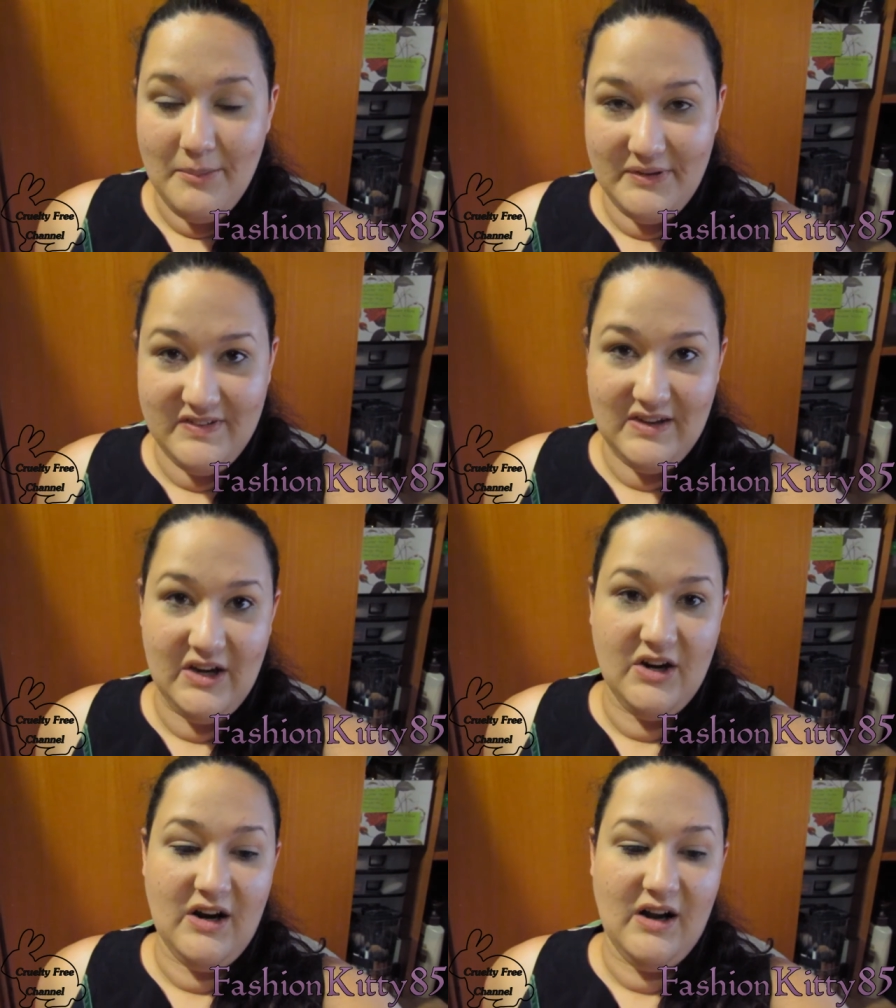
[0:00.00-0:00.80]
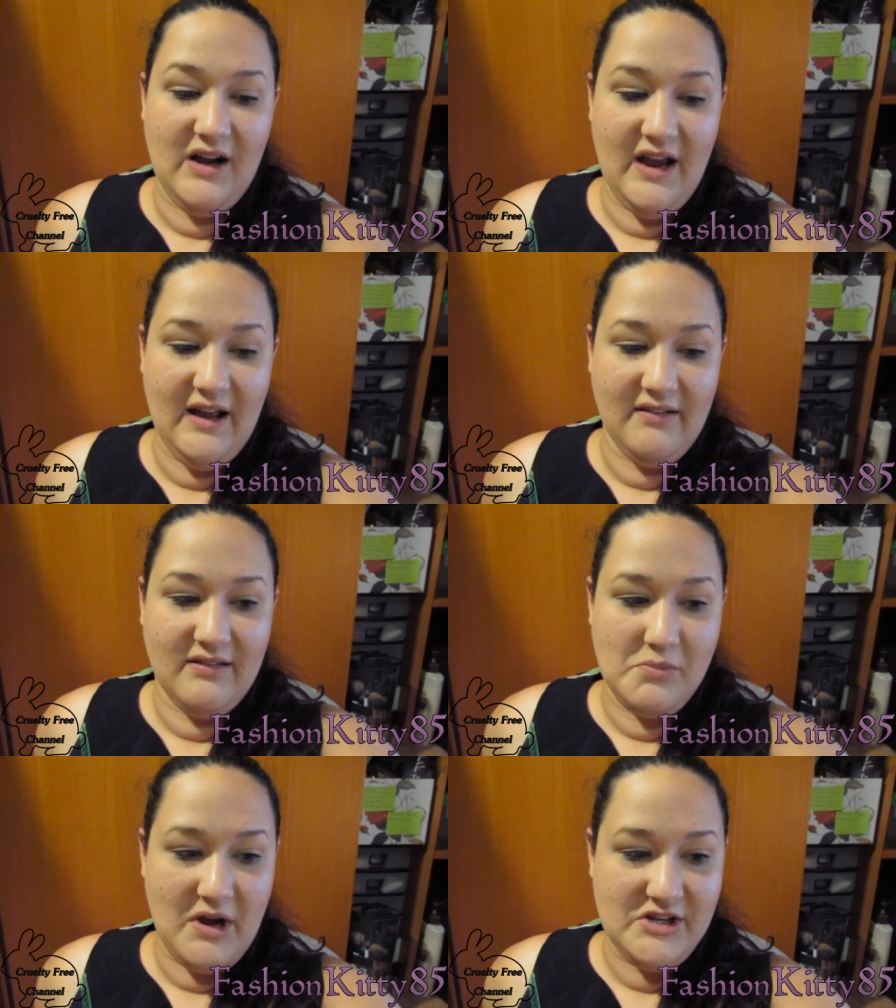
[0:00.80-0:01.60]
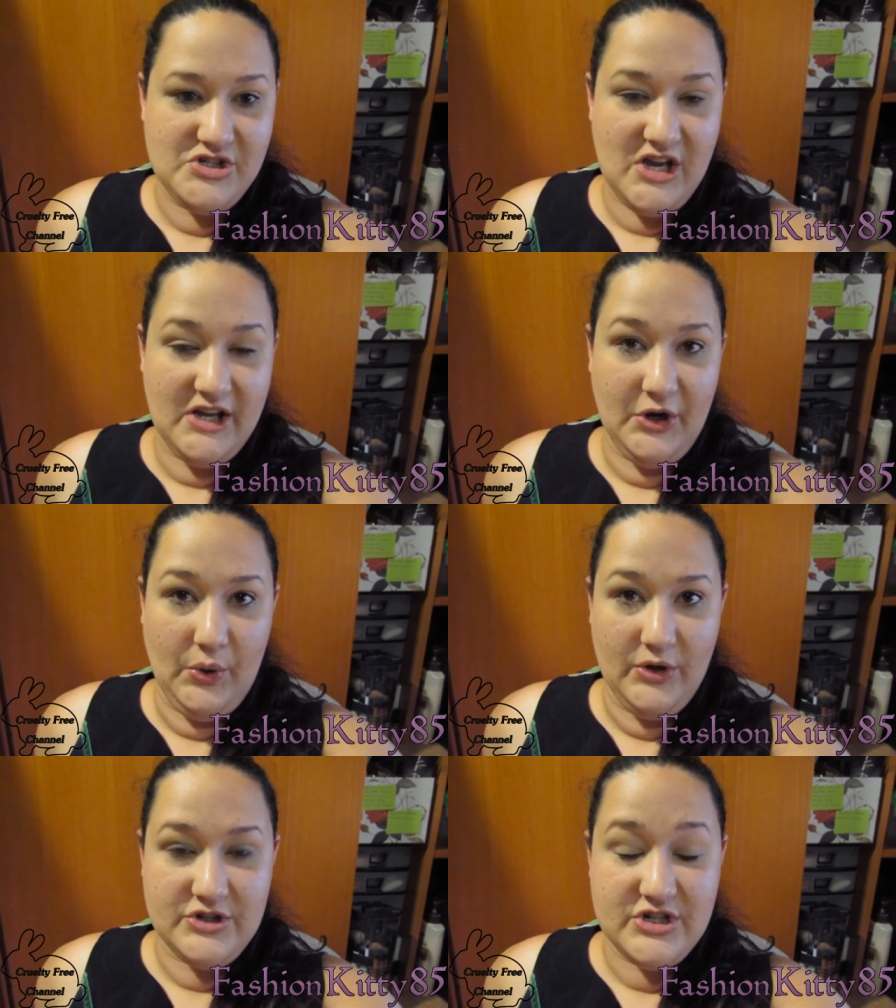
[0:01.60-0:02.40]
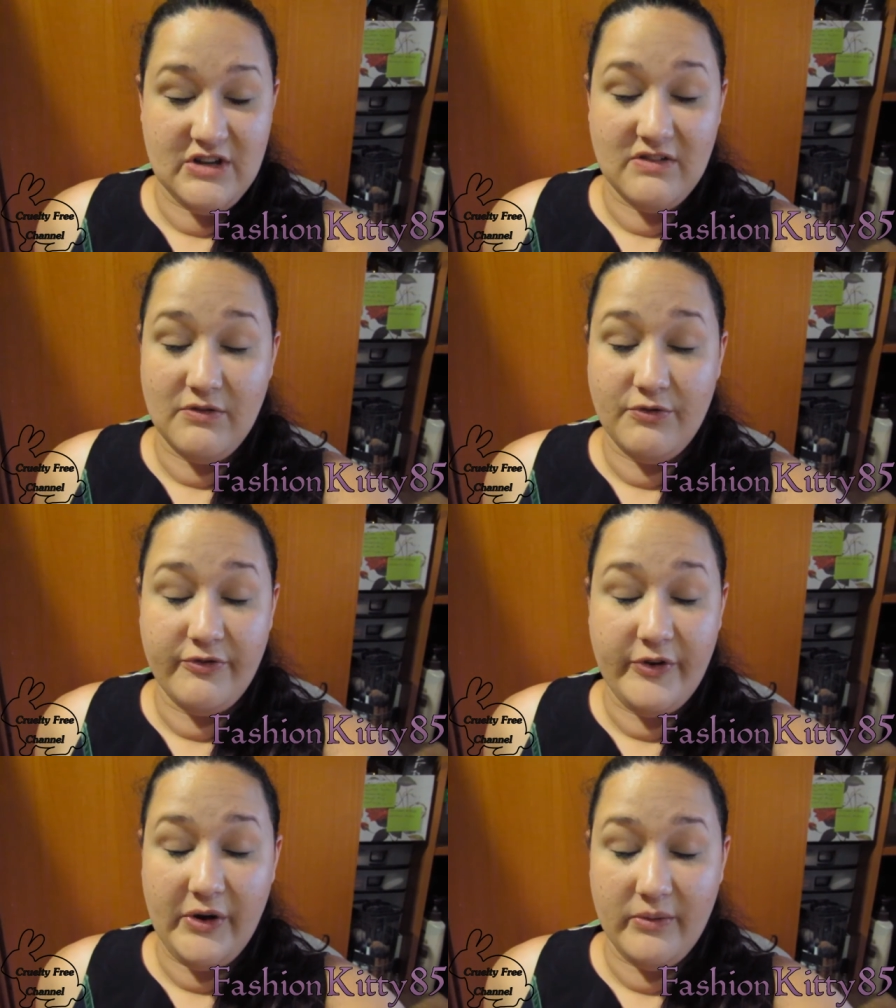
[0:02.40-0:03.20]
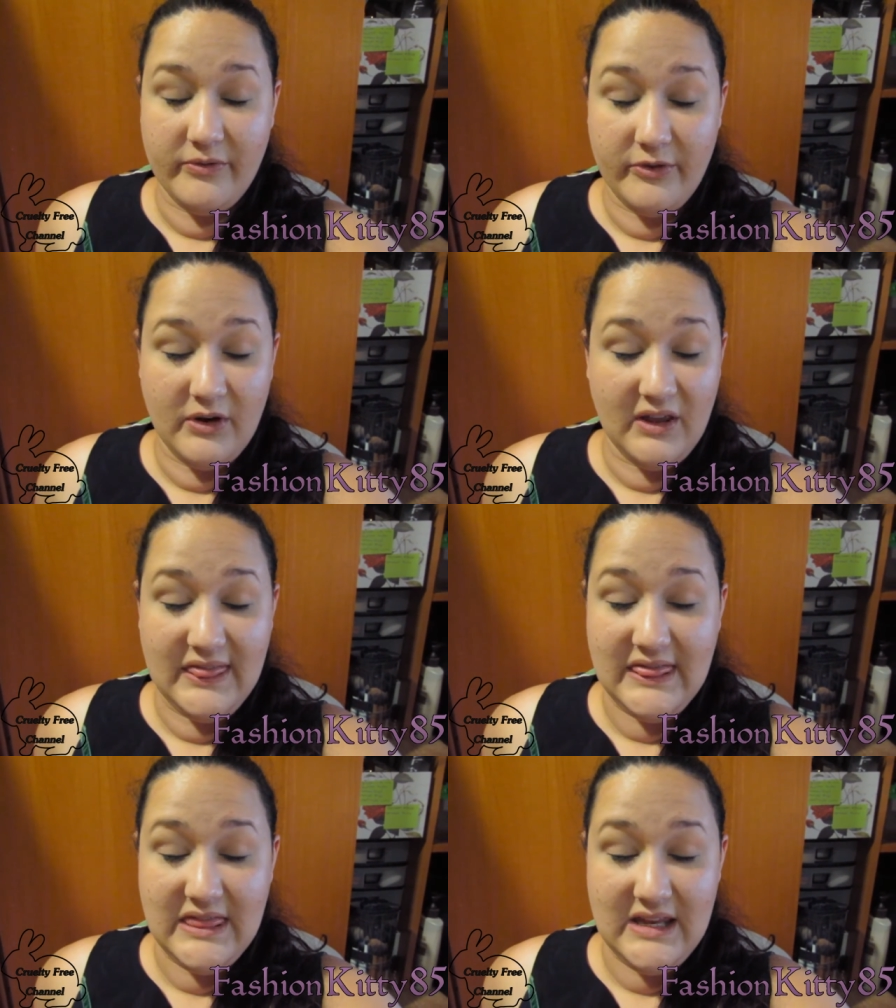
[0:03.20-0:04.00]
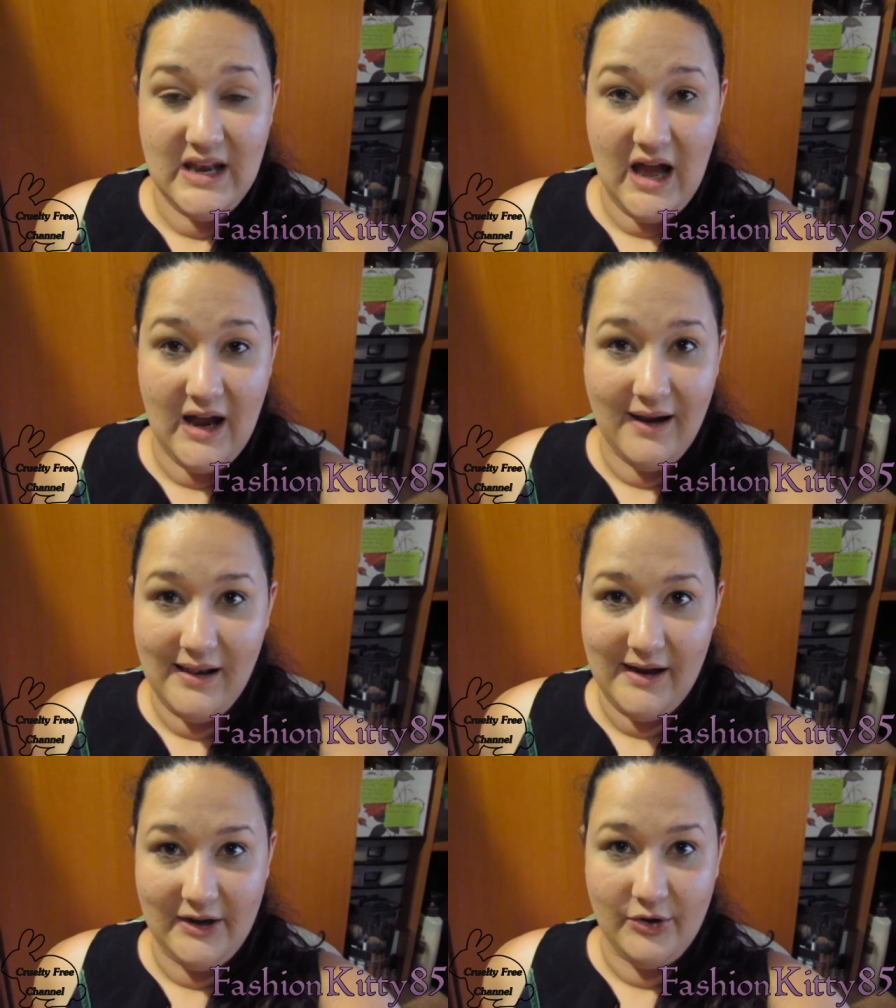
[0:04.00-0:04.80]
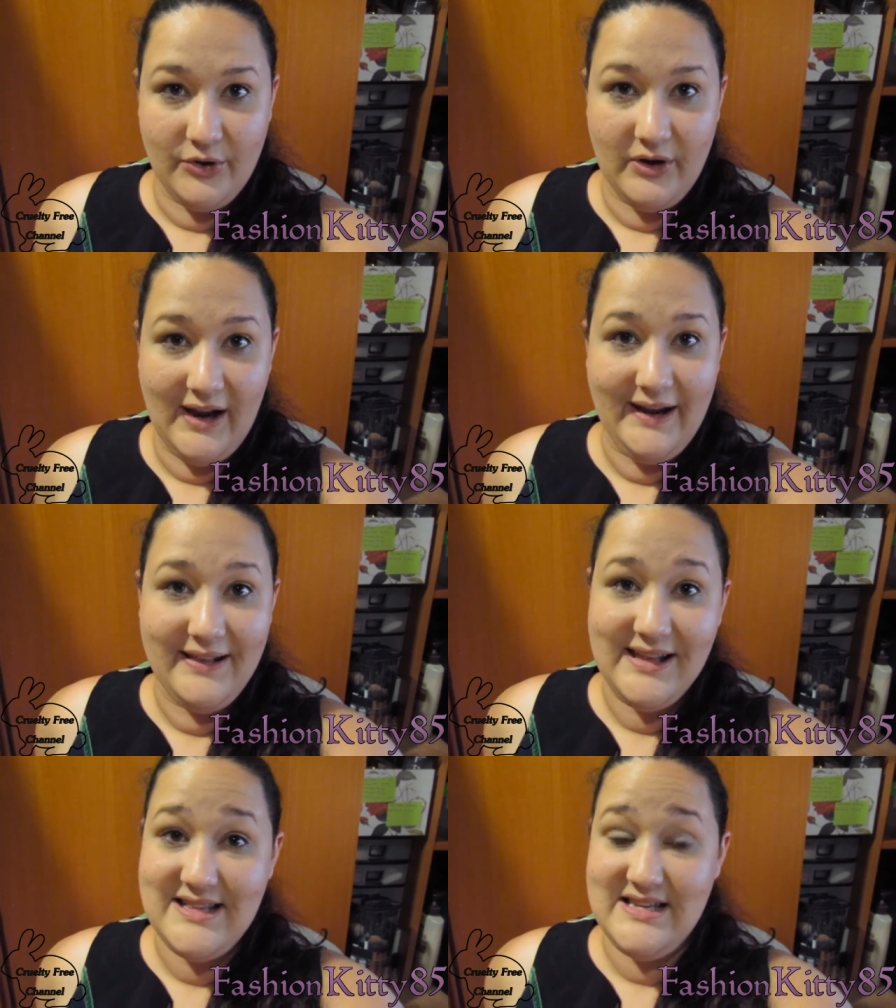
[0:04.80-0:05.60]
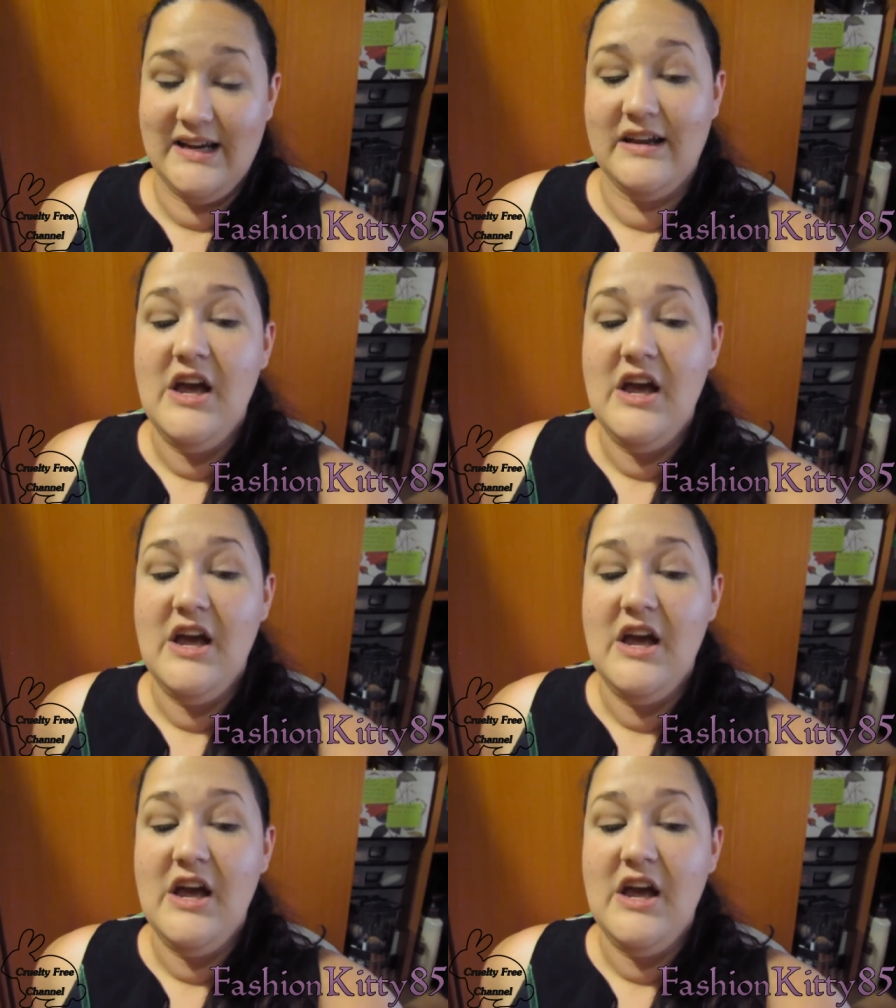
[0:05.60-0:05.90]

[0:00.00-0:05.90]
mascara and some eyeshadow and just very, very thin eyeliner, and that's it.